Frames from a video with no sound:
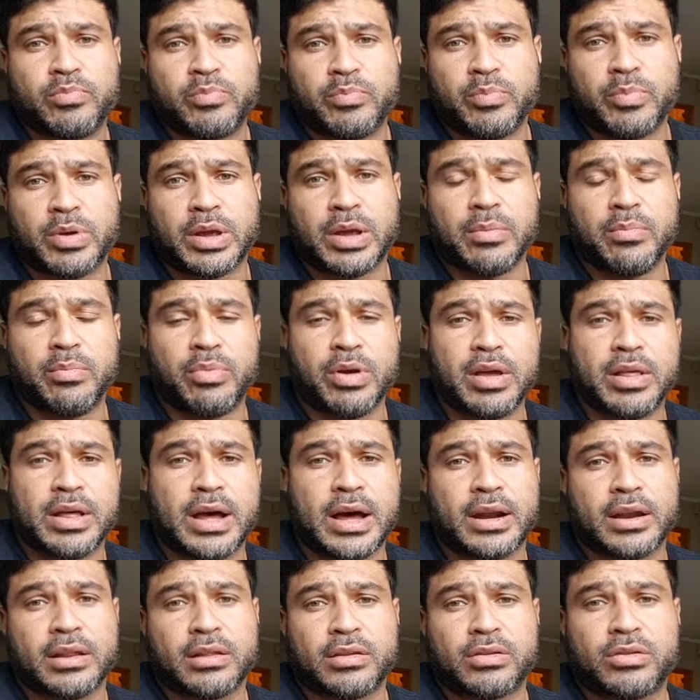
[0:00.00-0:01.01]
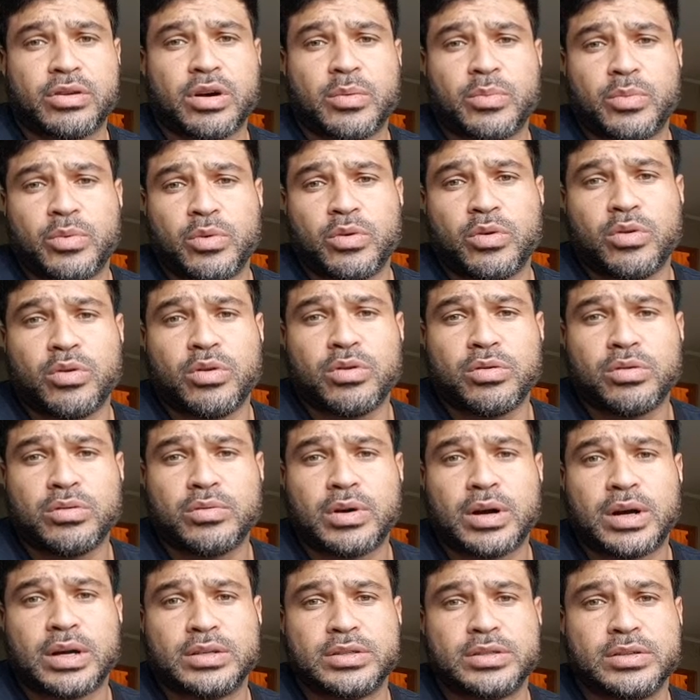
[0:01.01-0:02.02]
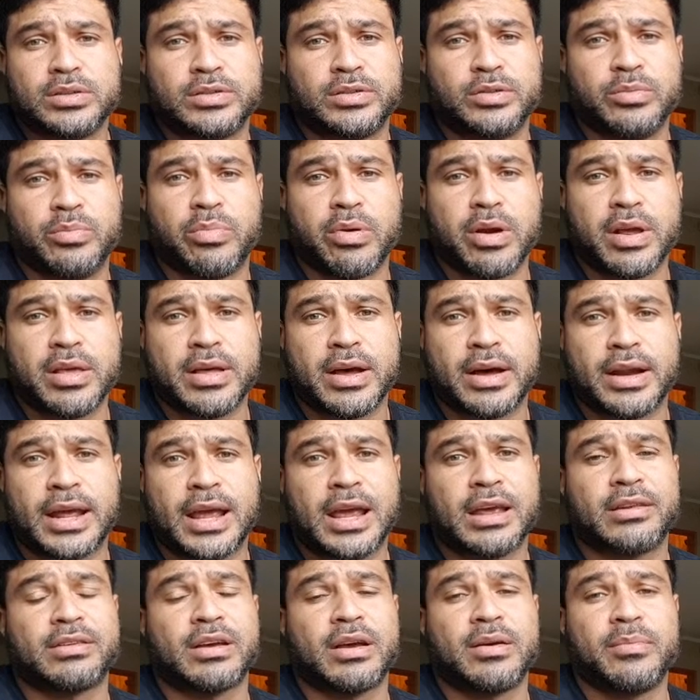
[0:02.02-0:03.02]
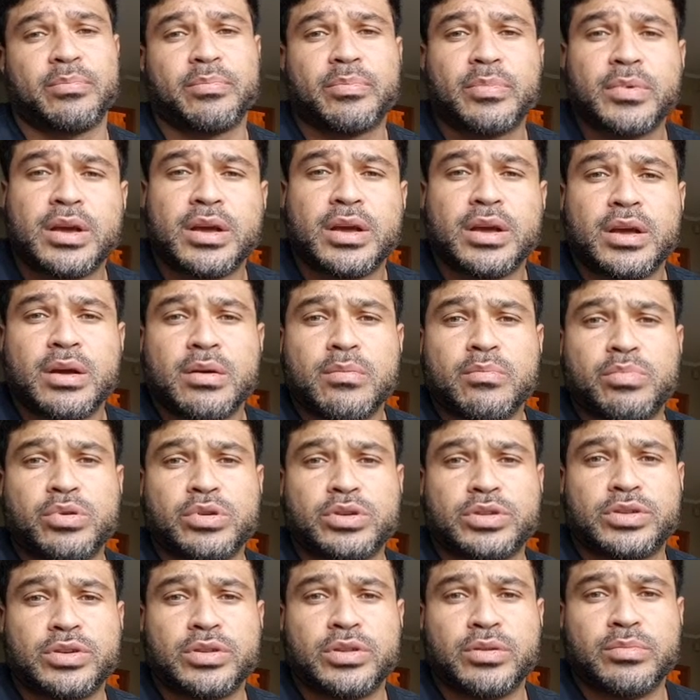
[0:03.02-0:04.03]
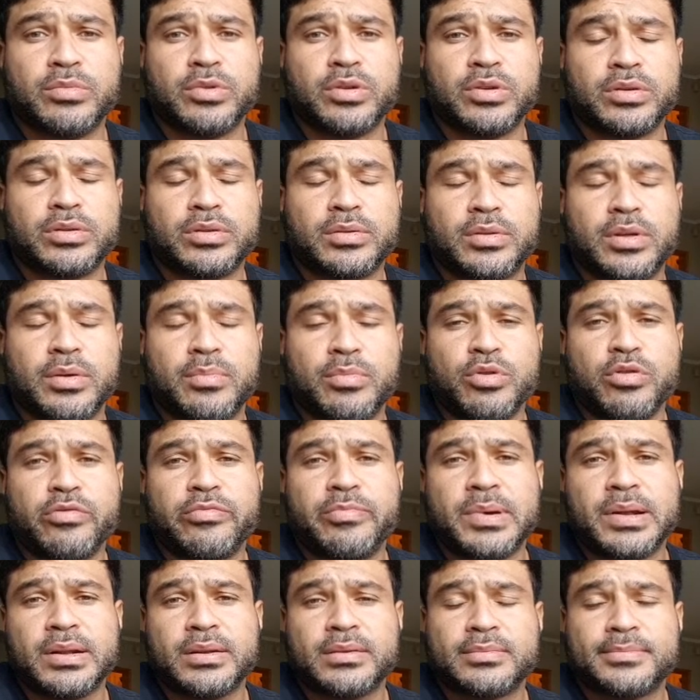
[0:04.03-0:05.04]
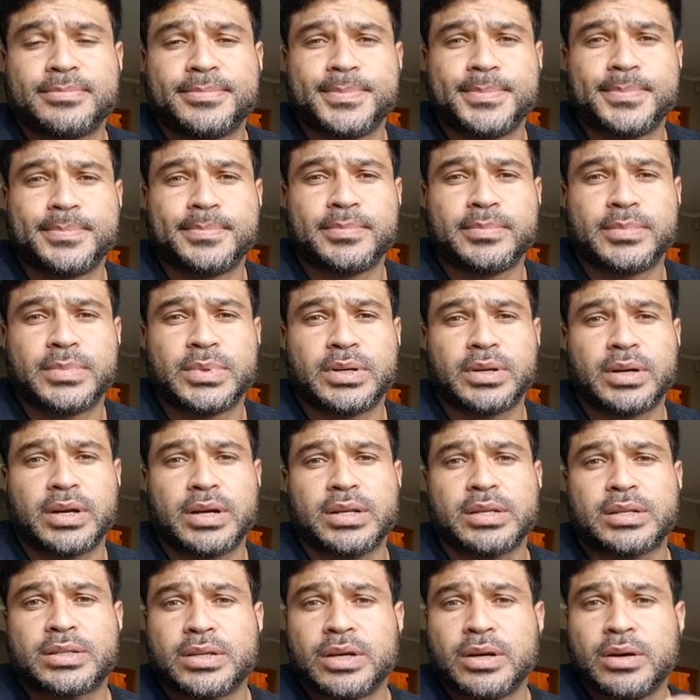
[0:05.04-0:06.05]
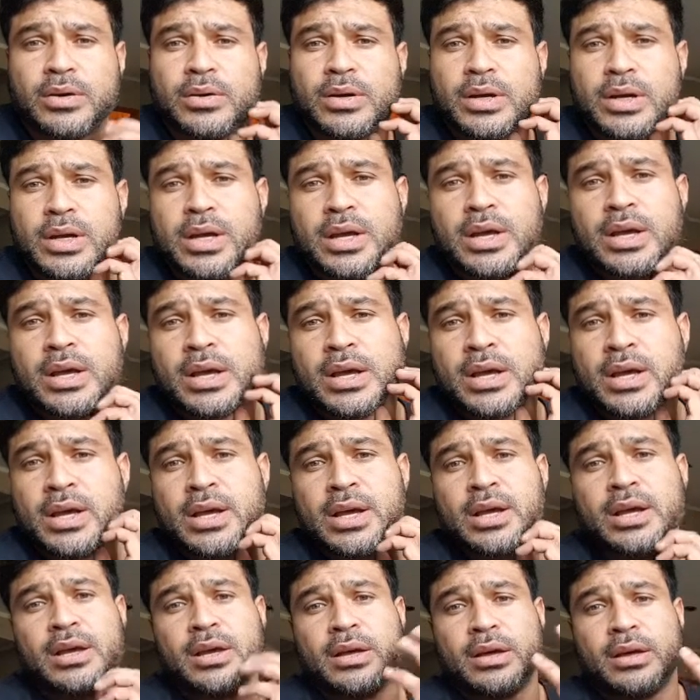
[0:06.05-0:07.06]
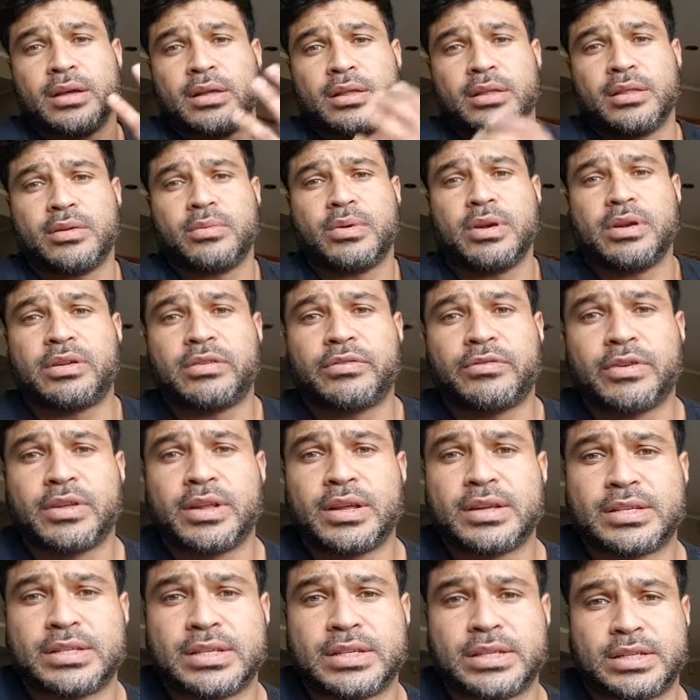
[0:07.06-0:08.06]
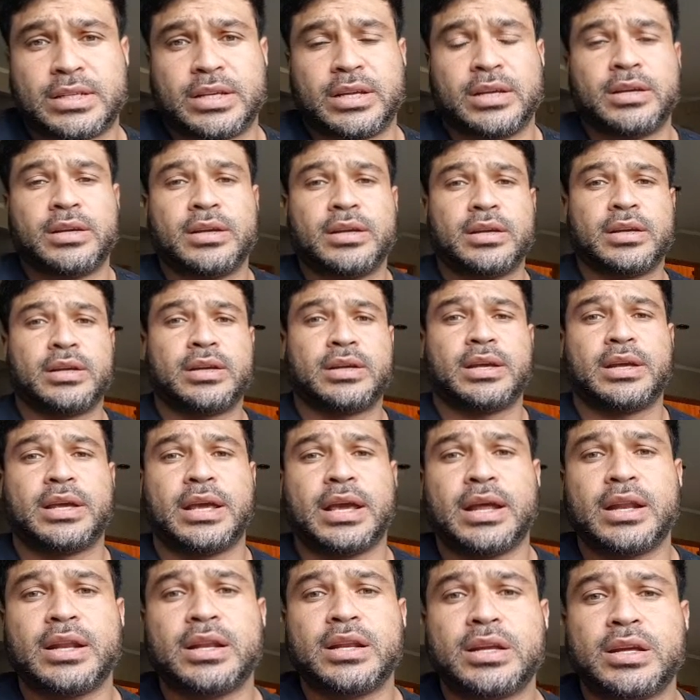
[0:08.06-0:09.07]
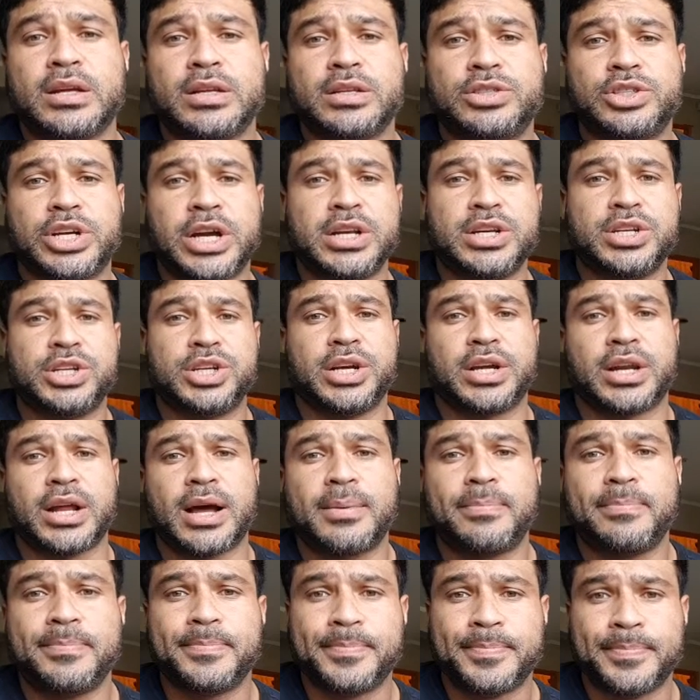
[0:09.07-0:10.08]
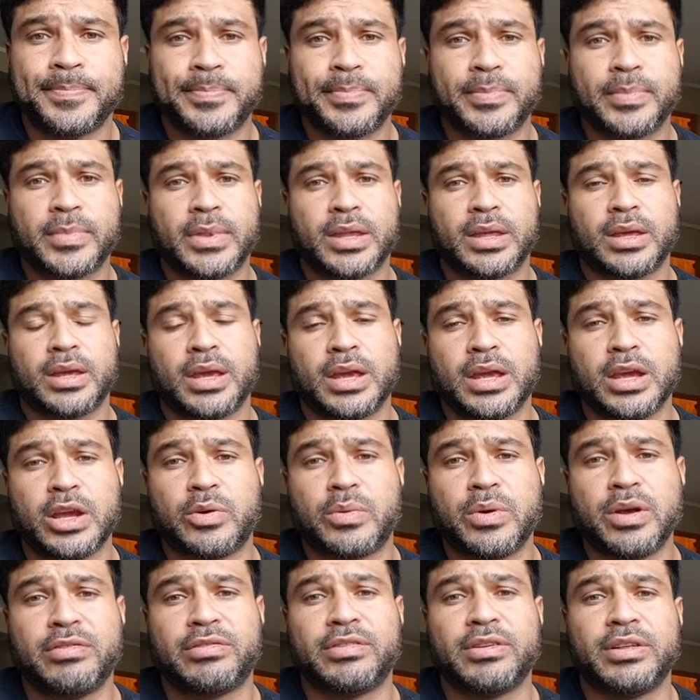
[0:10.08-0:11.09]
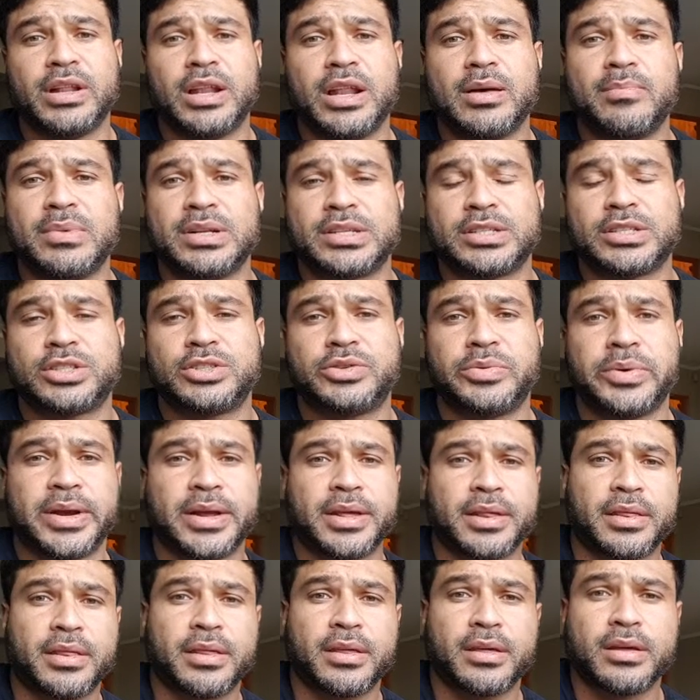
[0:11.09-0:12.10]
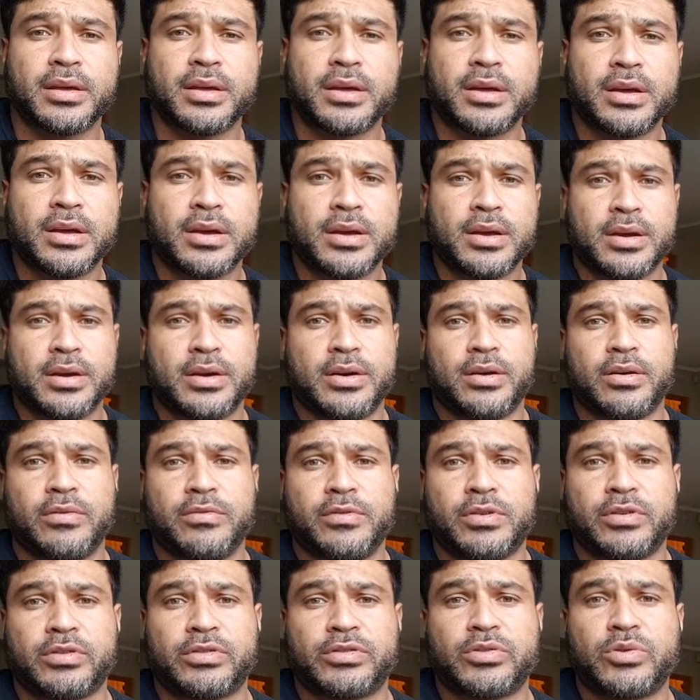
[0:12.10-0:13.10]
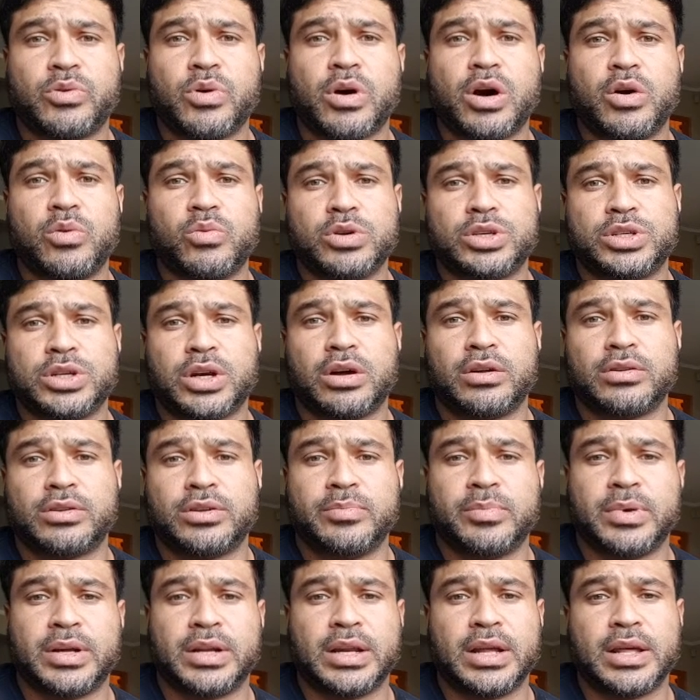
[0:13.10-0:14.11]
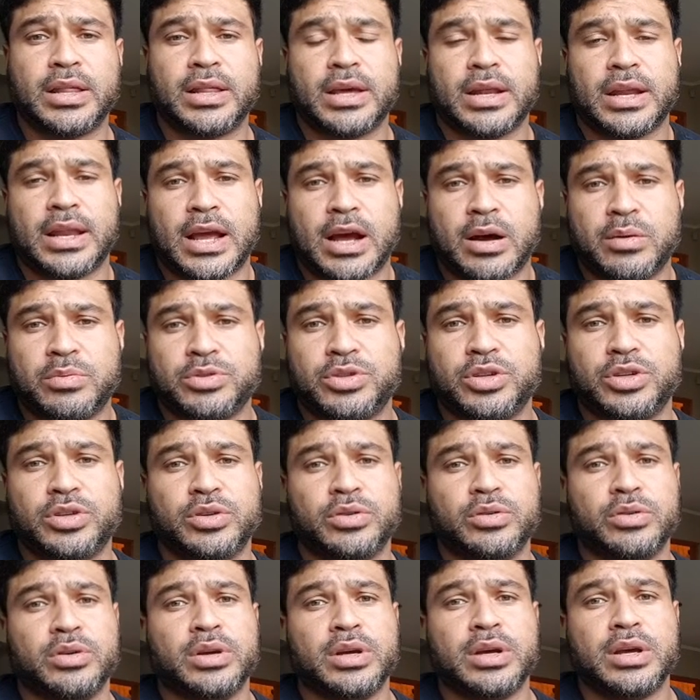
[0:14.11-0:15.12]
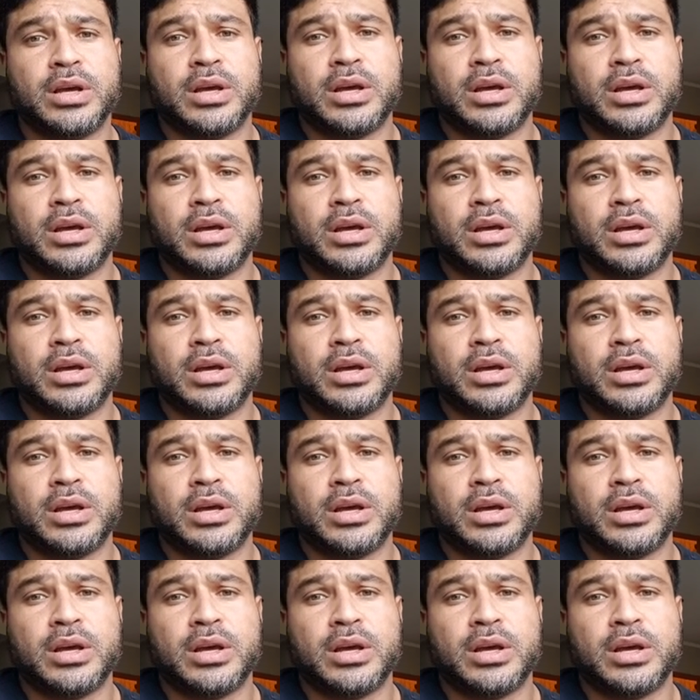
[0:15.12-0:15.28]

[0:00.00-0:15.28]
We can breathe out at the top, or I choose to breathe out as I push through the movement. All right, so the reason for this is, again, changing it up, increasing the limit strength of your squat, which ultimately then helps you to